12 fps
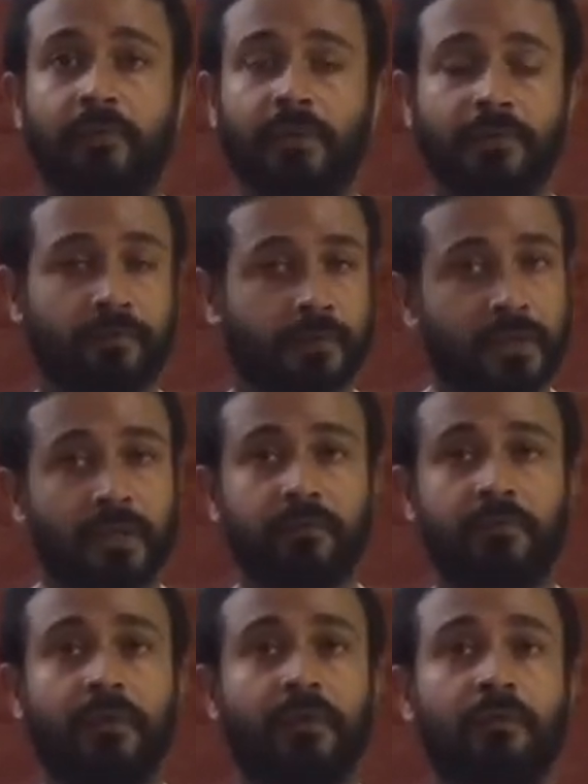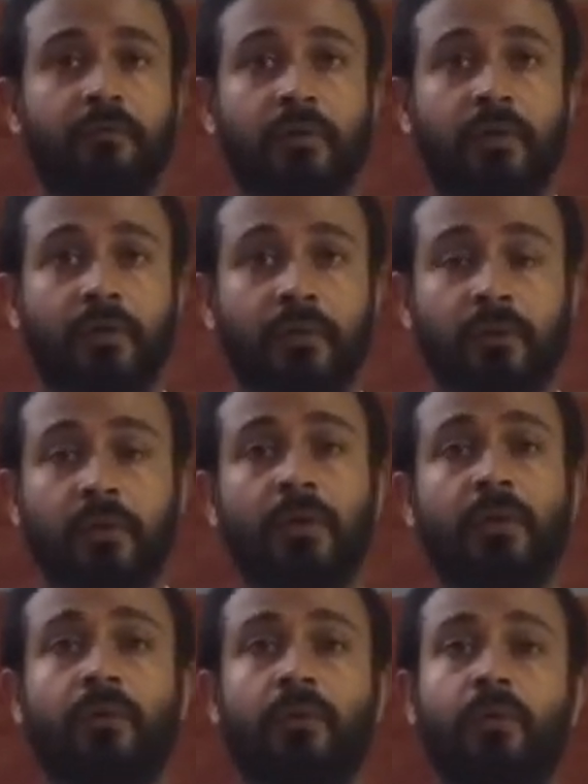it's very difficult for you
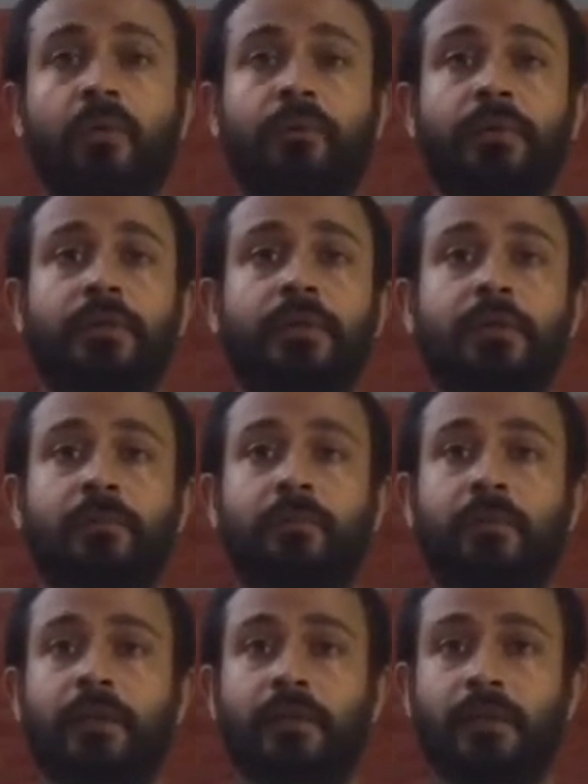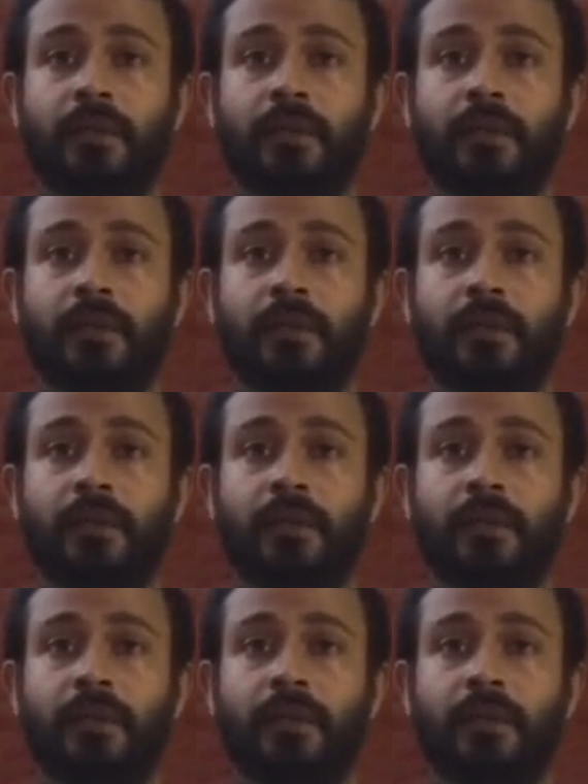to go with the deep breath.